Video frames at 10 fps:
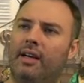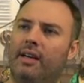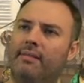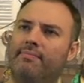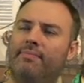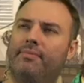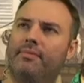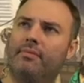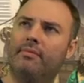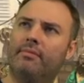um,
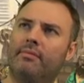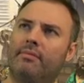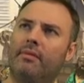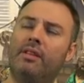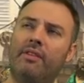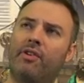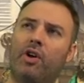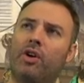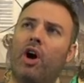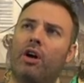
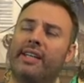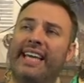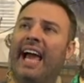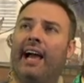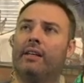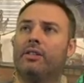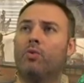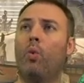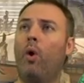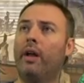difficult card to cast.
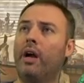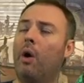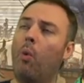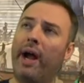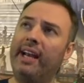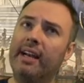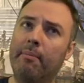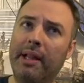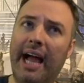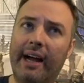It's one, a white, and
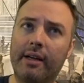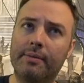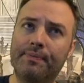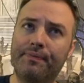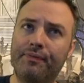a black.